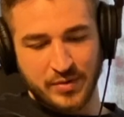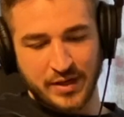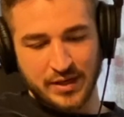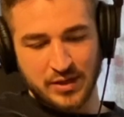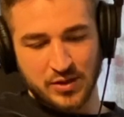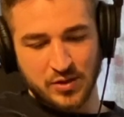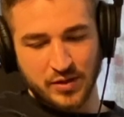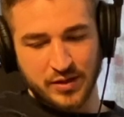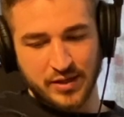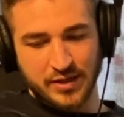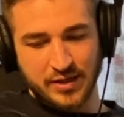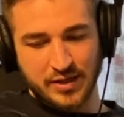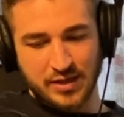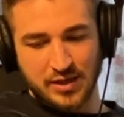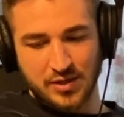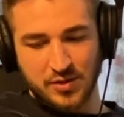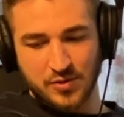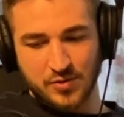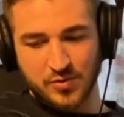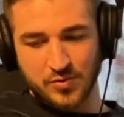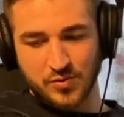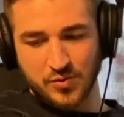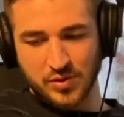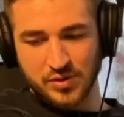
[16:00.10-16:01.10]
look at
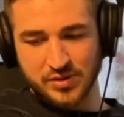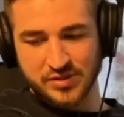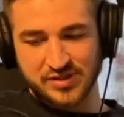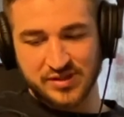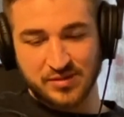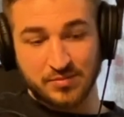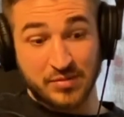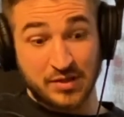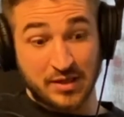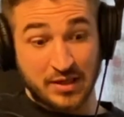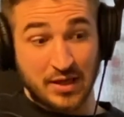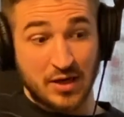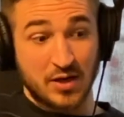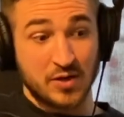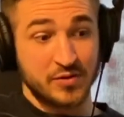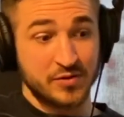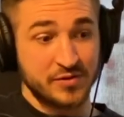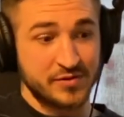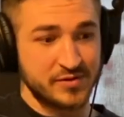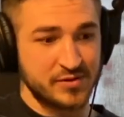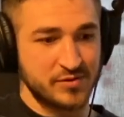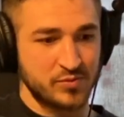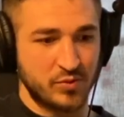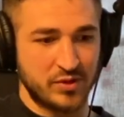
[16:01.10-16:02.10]
how somebody
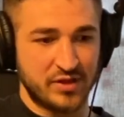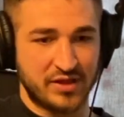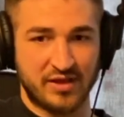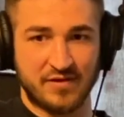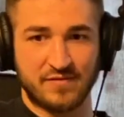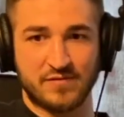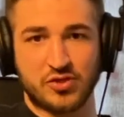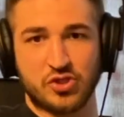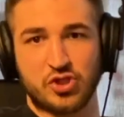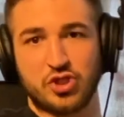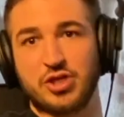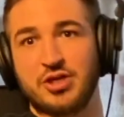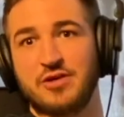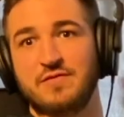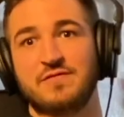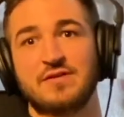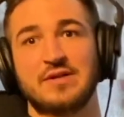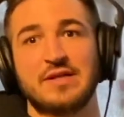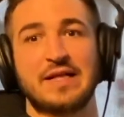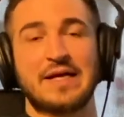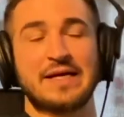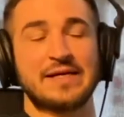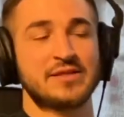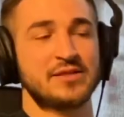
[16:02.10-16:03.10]
else, what they've achieved in the
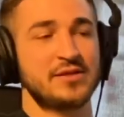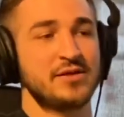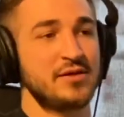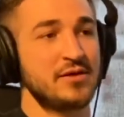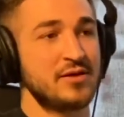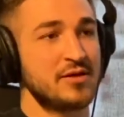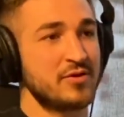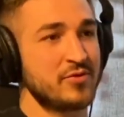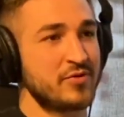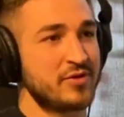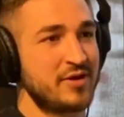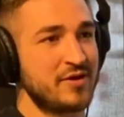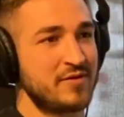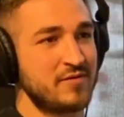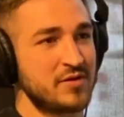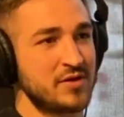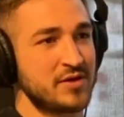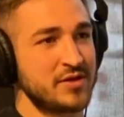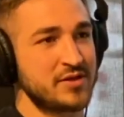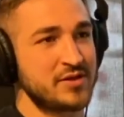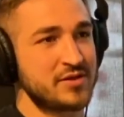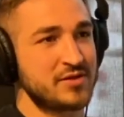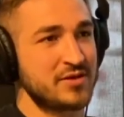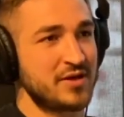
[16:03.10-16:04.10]
last year, whatever it
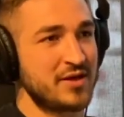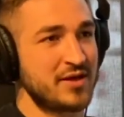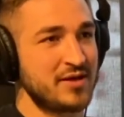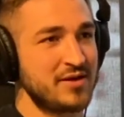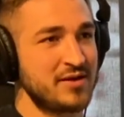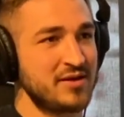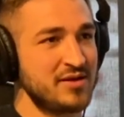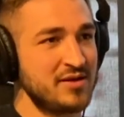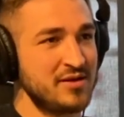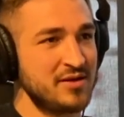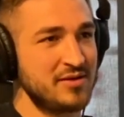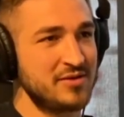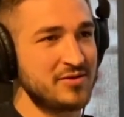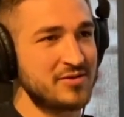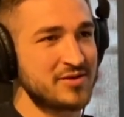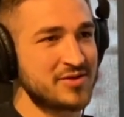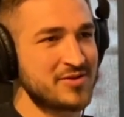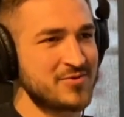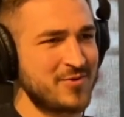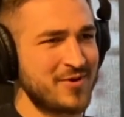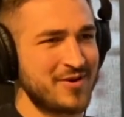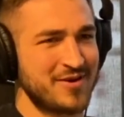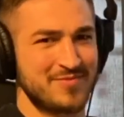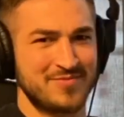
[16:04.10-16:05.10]
is, right? You just
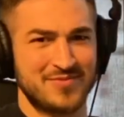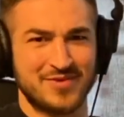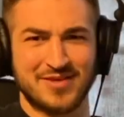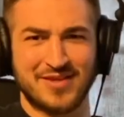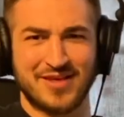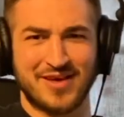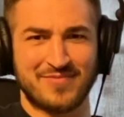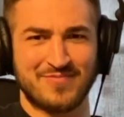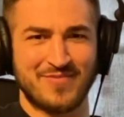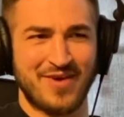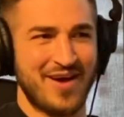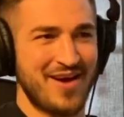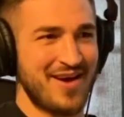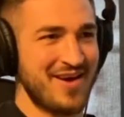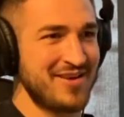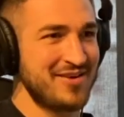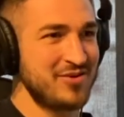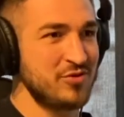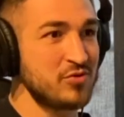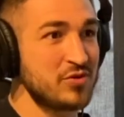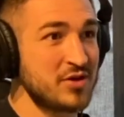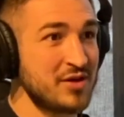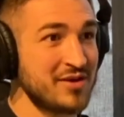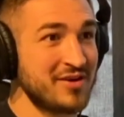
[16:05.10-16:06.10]
want to be like, man, you
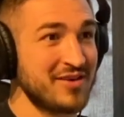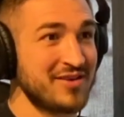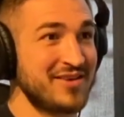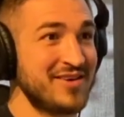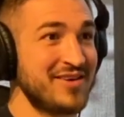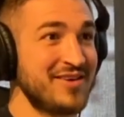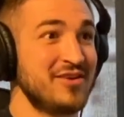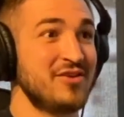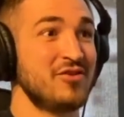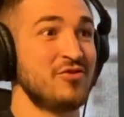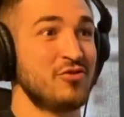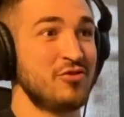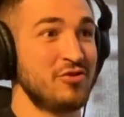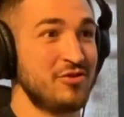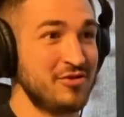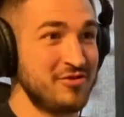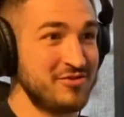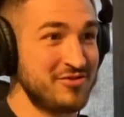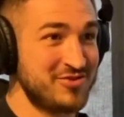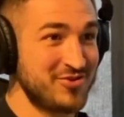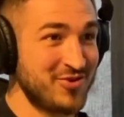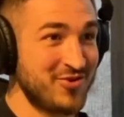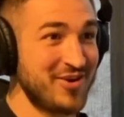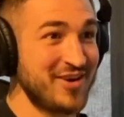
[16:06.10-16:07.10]
killed it.
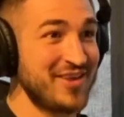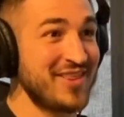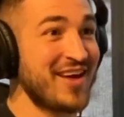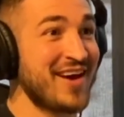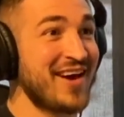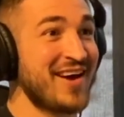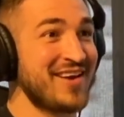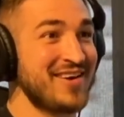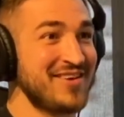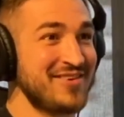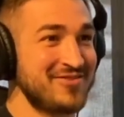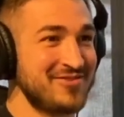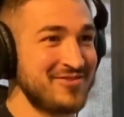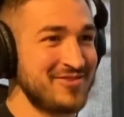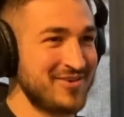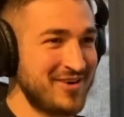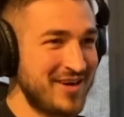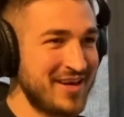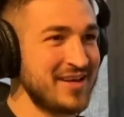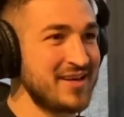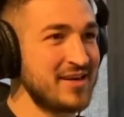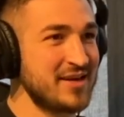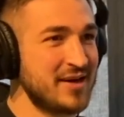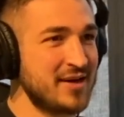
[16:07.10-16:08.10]
Enjoy that,
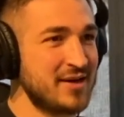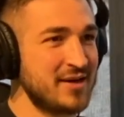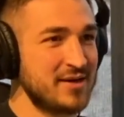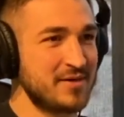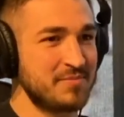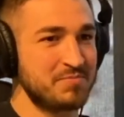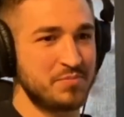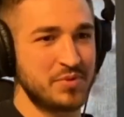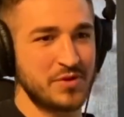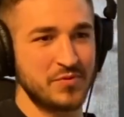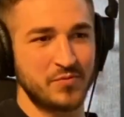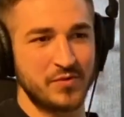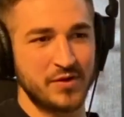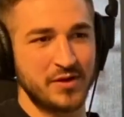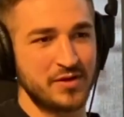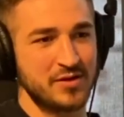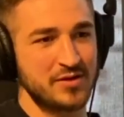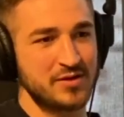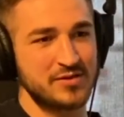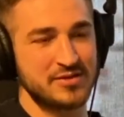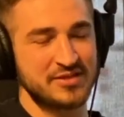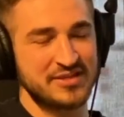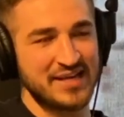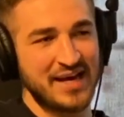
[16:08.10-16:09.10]
right? But when you're
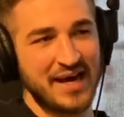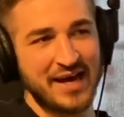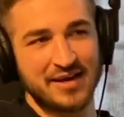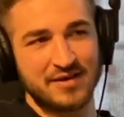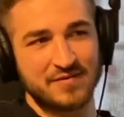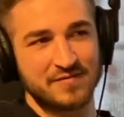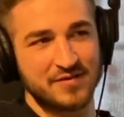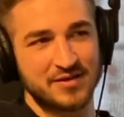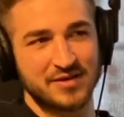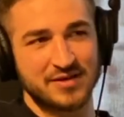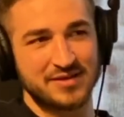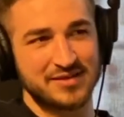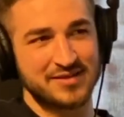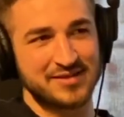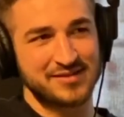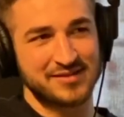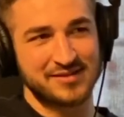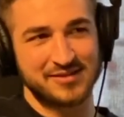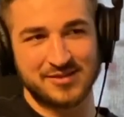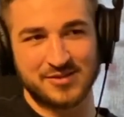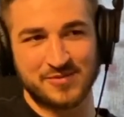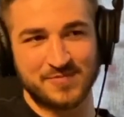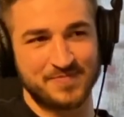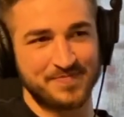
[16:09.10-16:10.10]
inside of it,
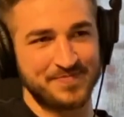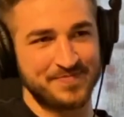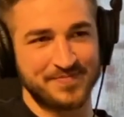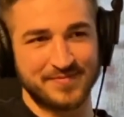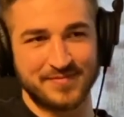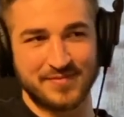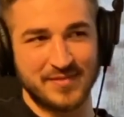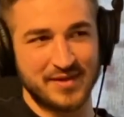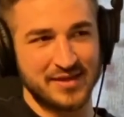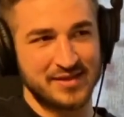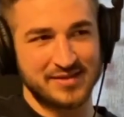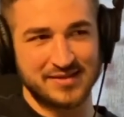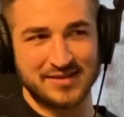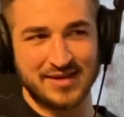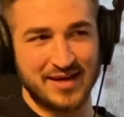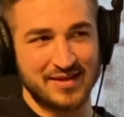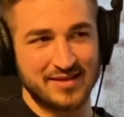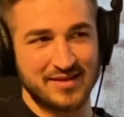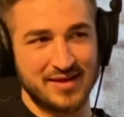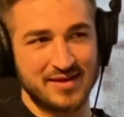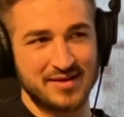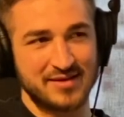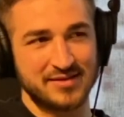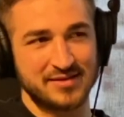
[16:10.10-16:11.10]
it's not
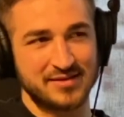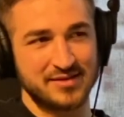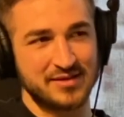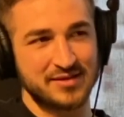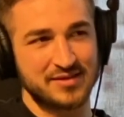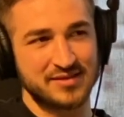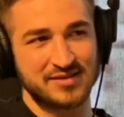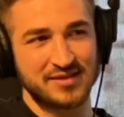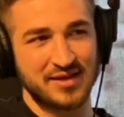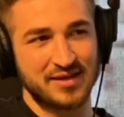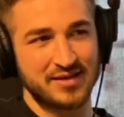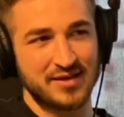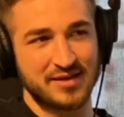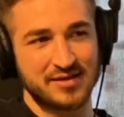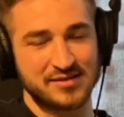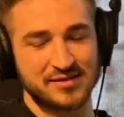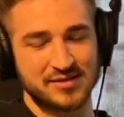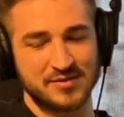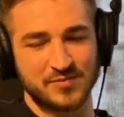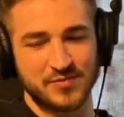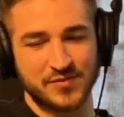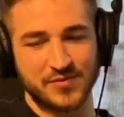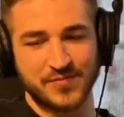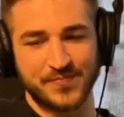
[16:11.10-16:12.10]
that easy. It's not that
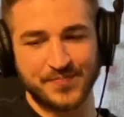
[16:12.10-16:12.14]
simple.